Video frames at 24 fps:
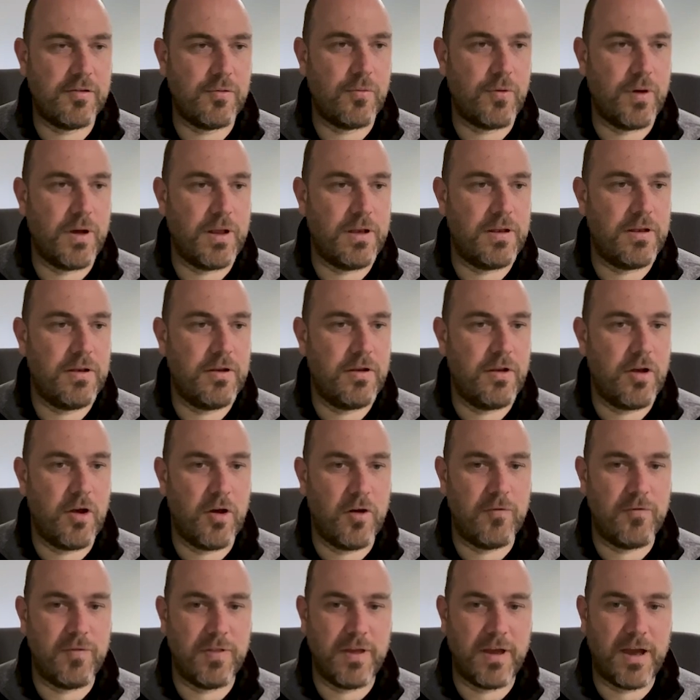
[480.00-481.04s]
run
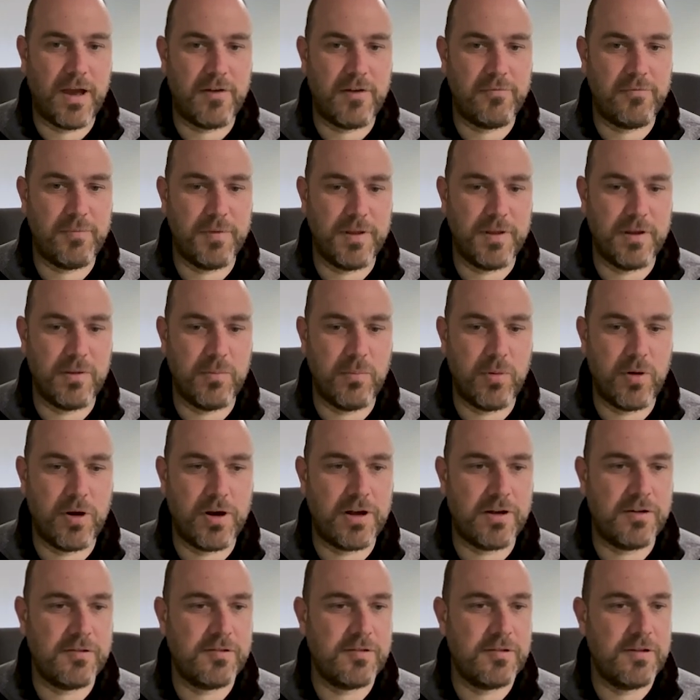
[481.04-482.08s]
over the half million
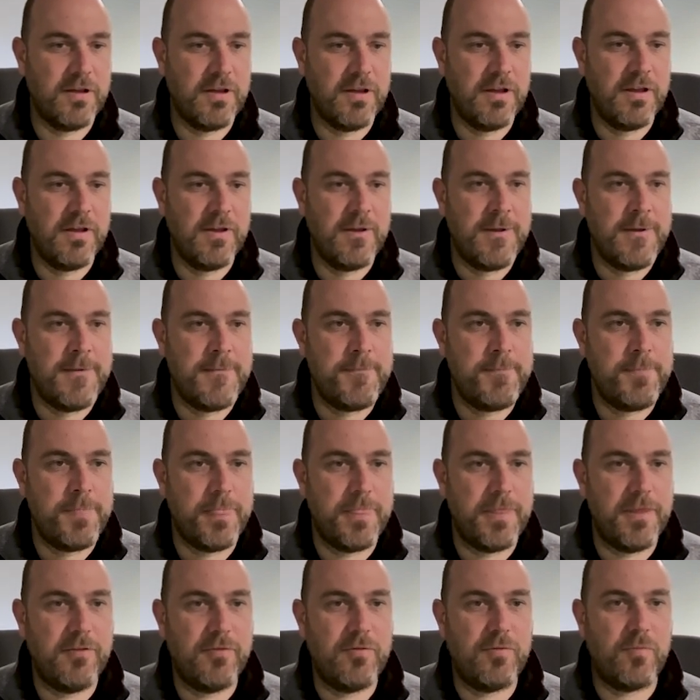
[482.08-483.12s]
products.
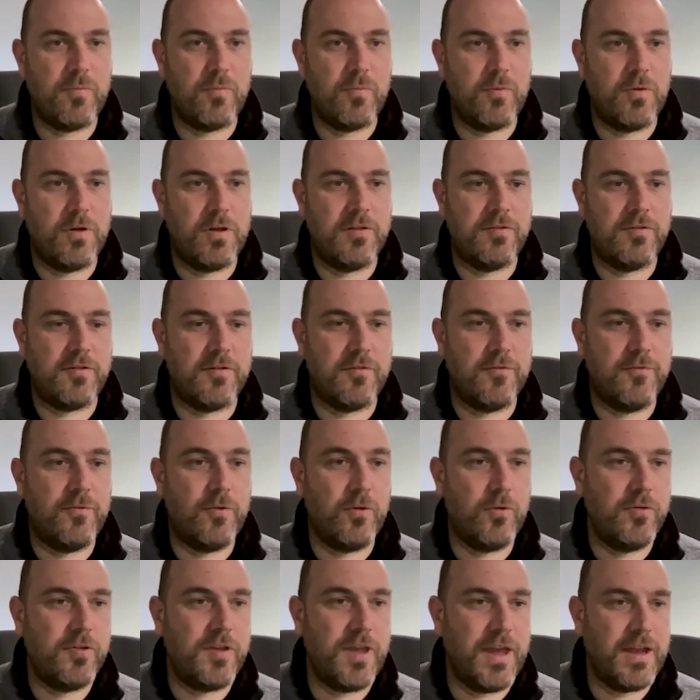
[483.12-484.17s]
This is a full
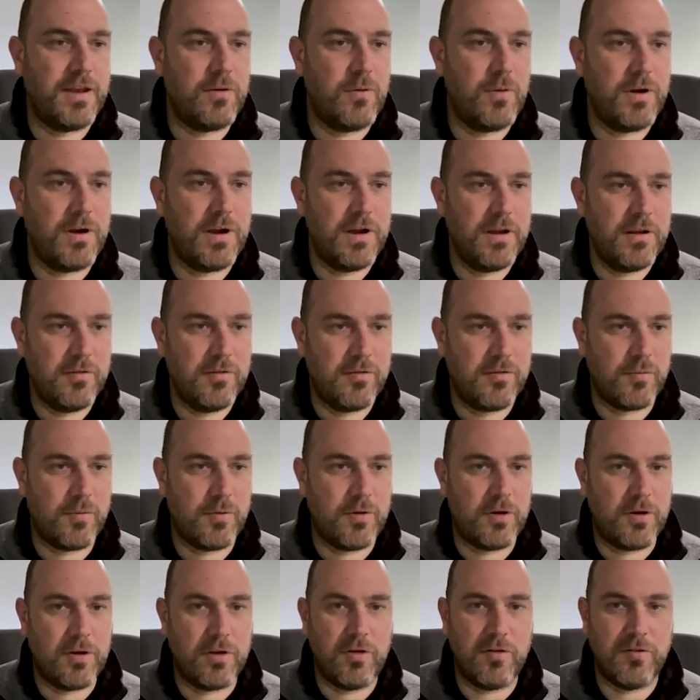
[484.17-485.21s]
scan query, so we're
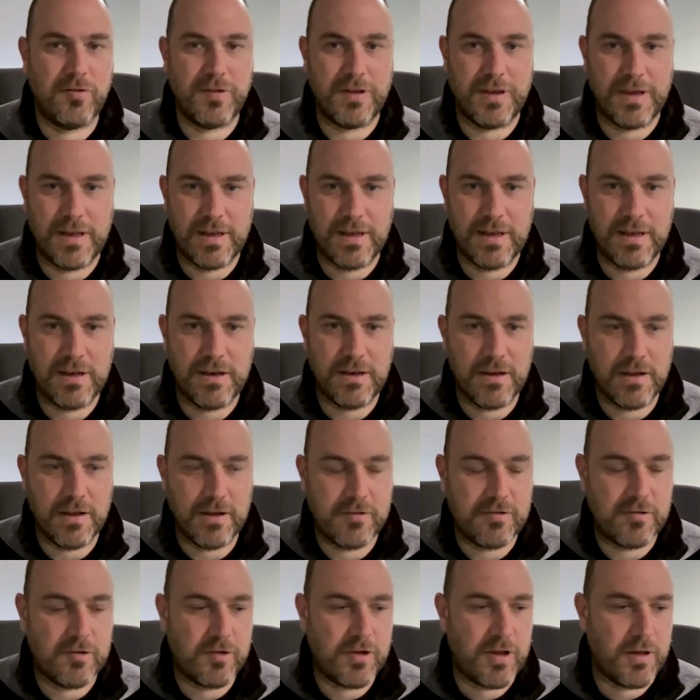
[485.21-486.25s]
not using any index
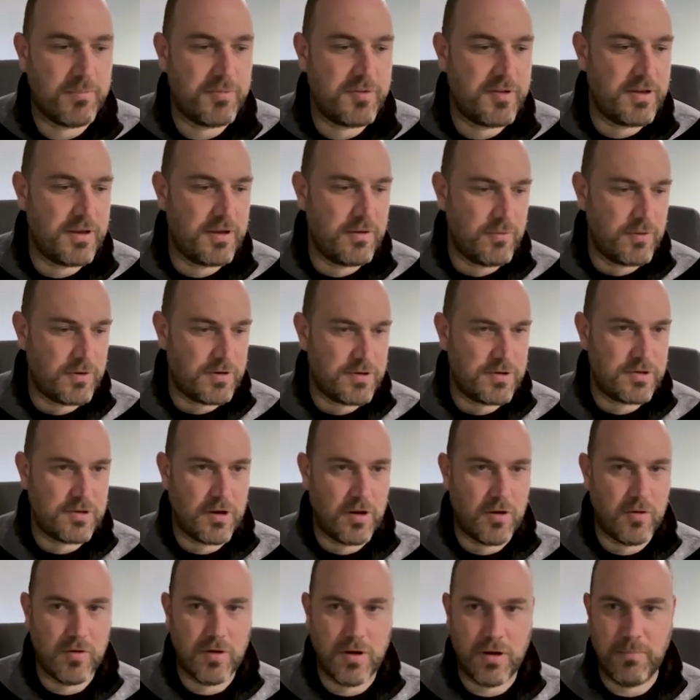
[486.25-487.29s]
lookups here, which
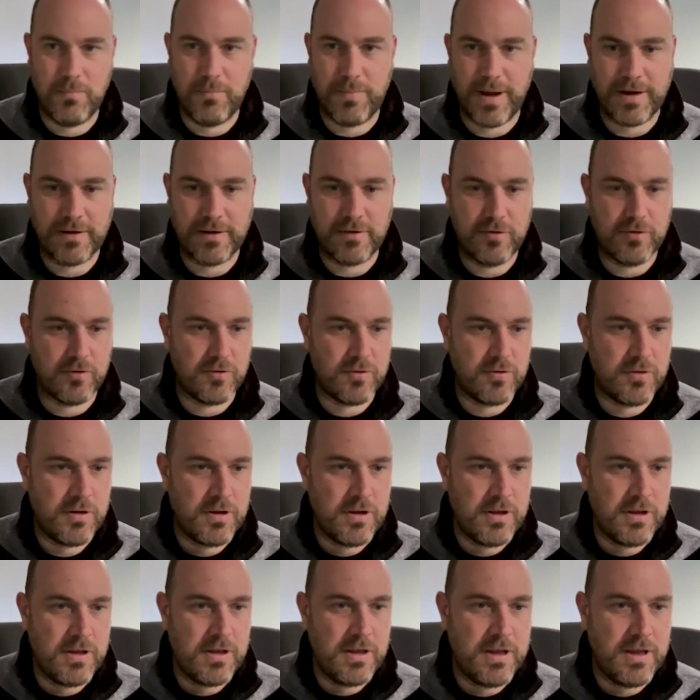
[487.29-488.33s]
I'll come back to
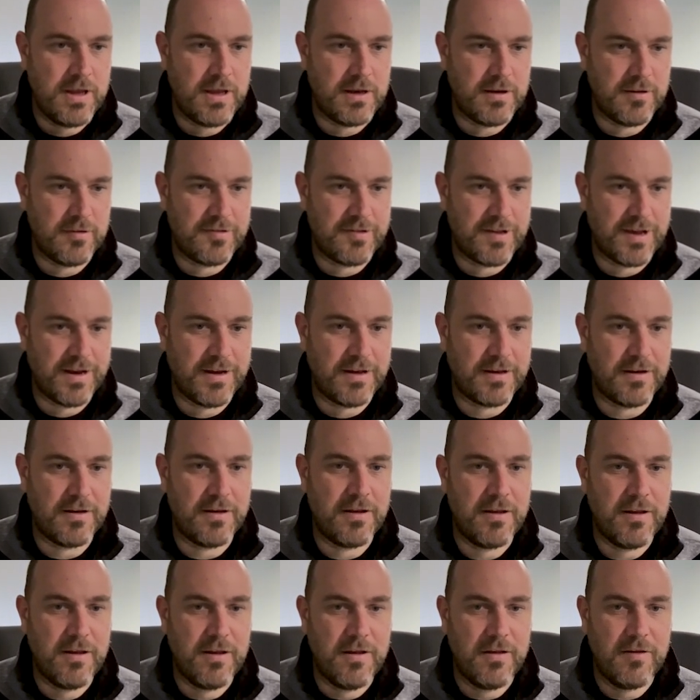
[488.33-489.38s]
in a second.
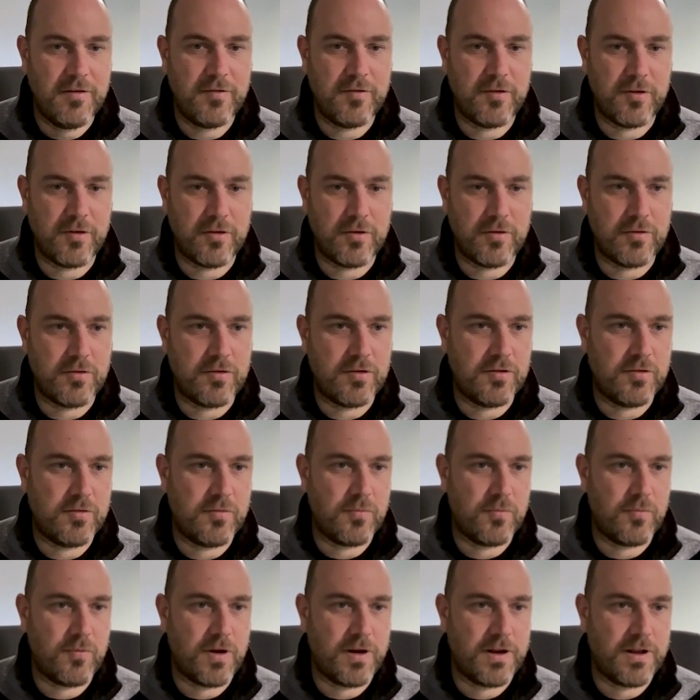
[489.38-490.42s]
So just
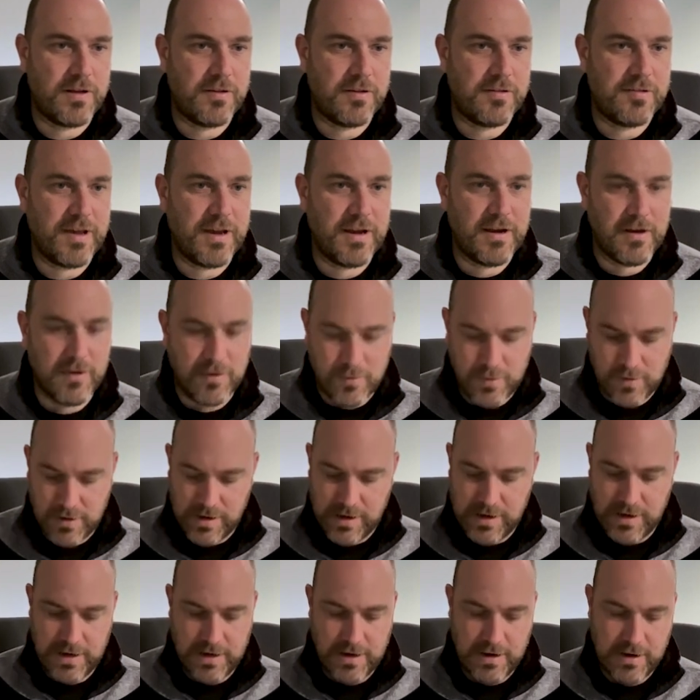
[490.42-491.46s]
running a second
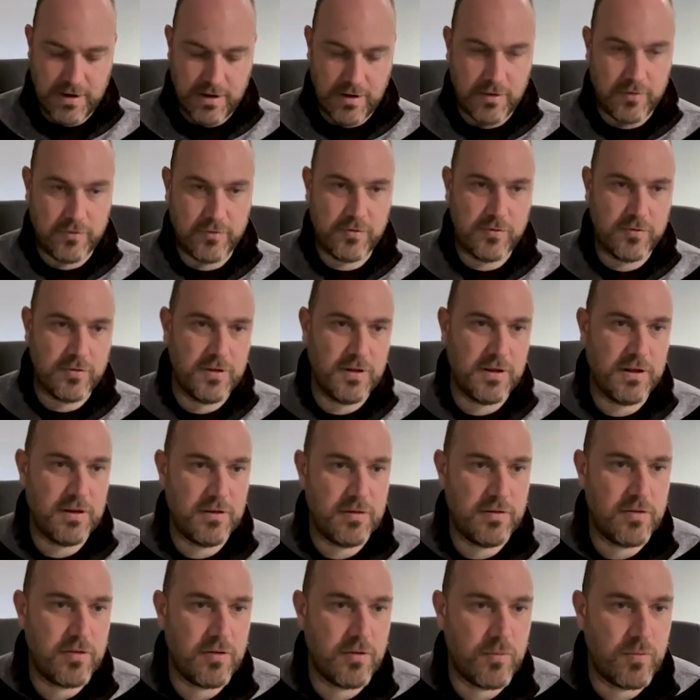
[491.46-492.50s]
query here, I'll do the,
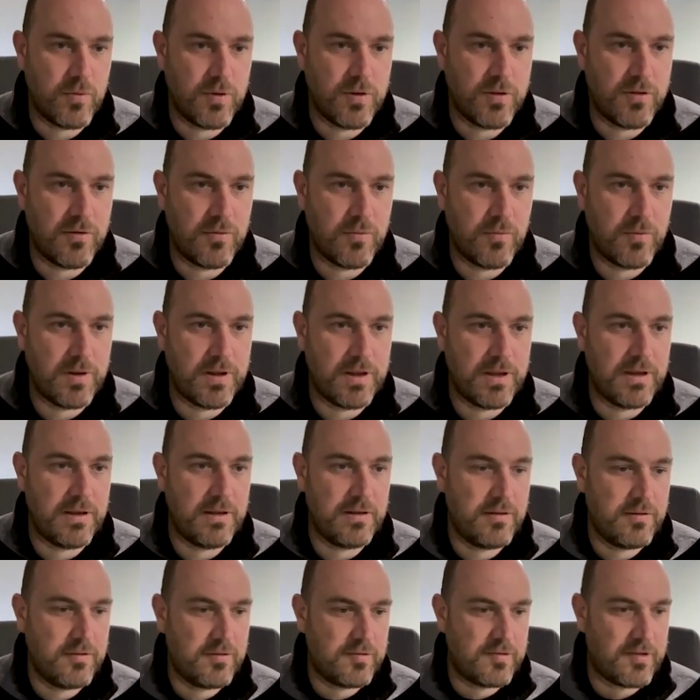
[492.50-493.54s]
the one that we
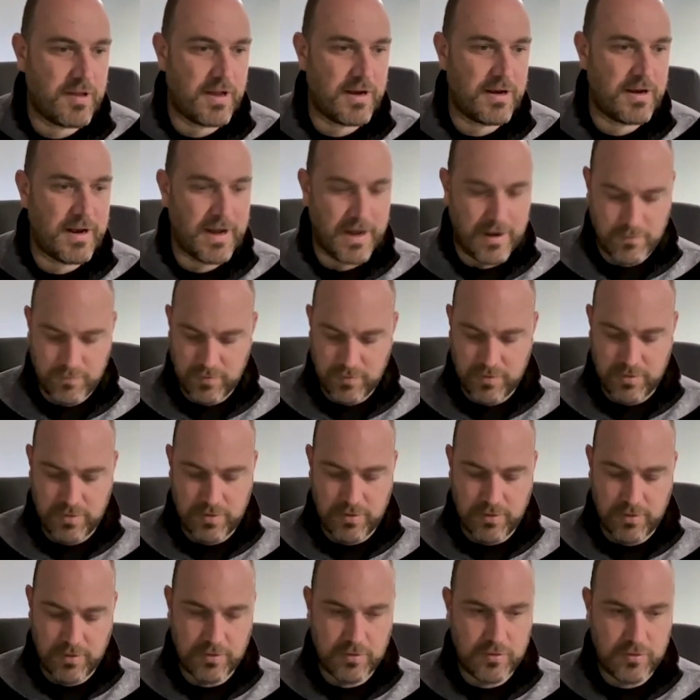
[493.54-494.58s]
started out with
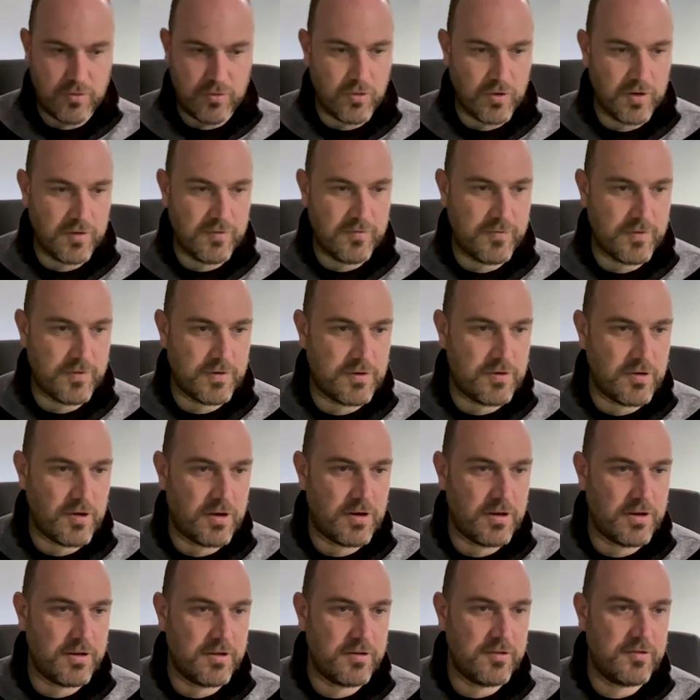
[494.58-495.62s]
the toys for
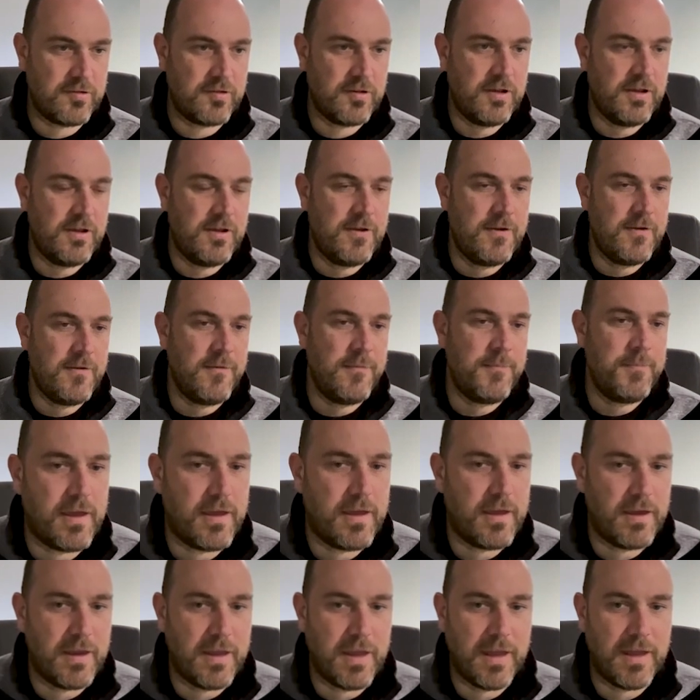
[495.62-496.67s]
toddlers.
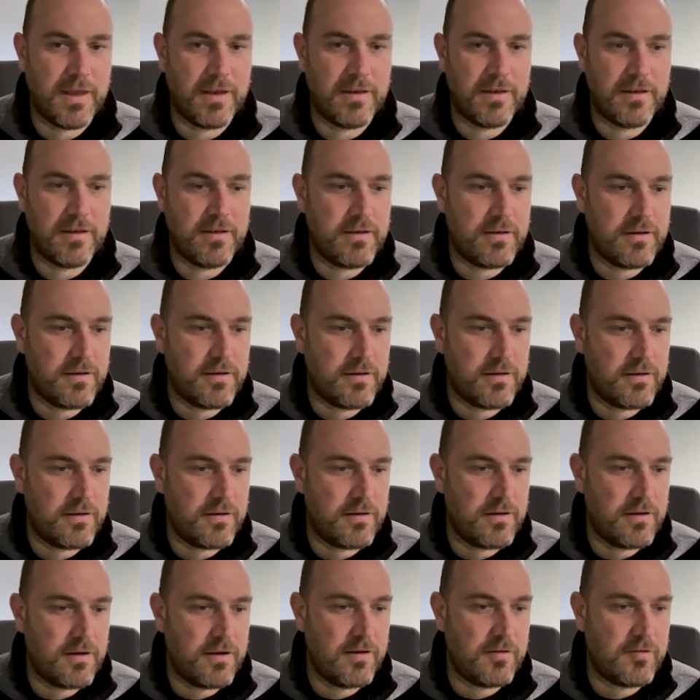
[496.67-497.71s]
Again,
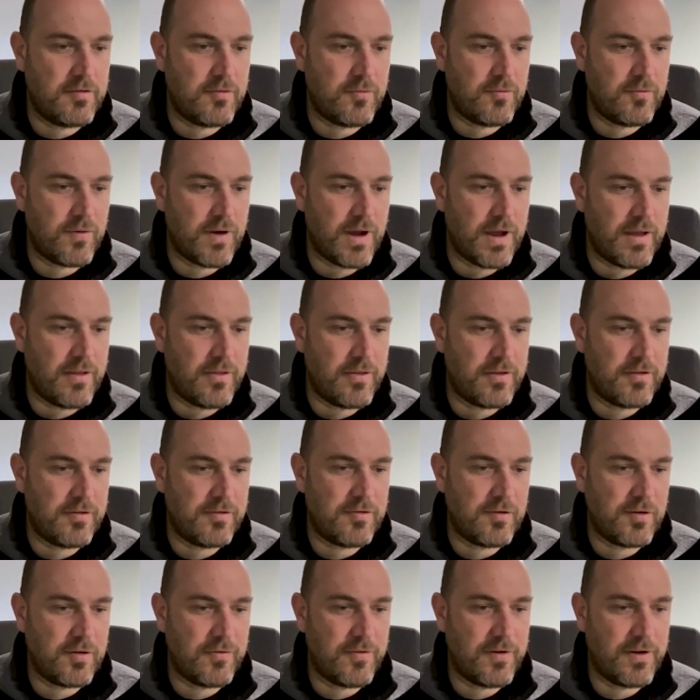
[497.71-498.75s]
it's around this
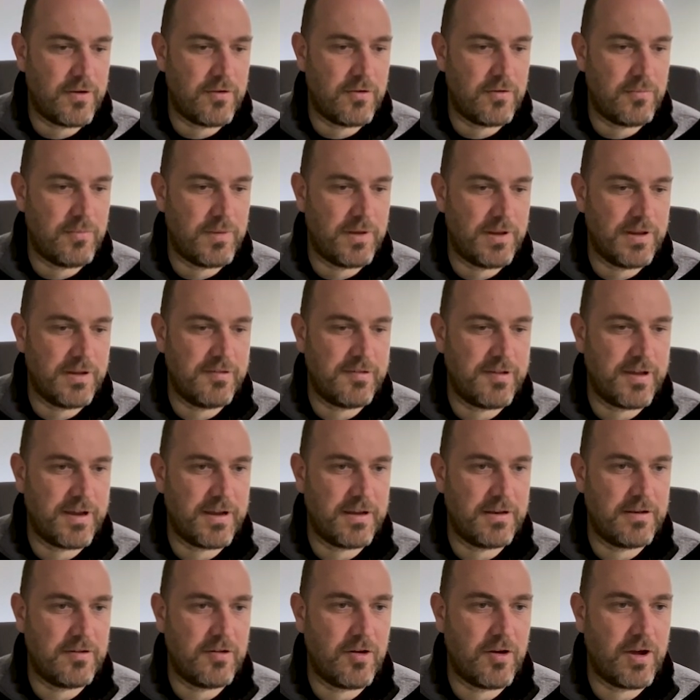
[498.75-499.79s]
sort of 100
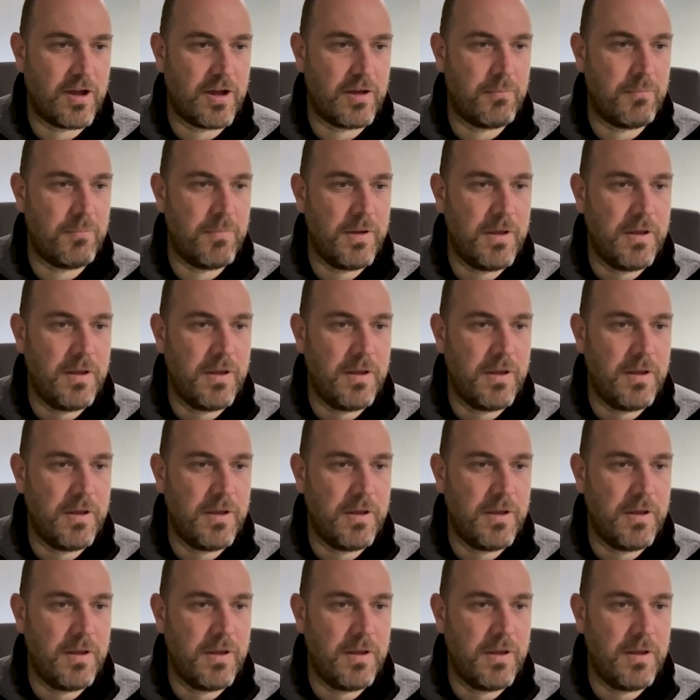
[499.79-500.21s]
millisecond time.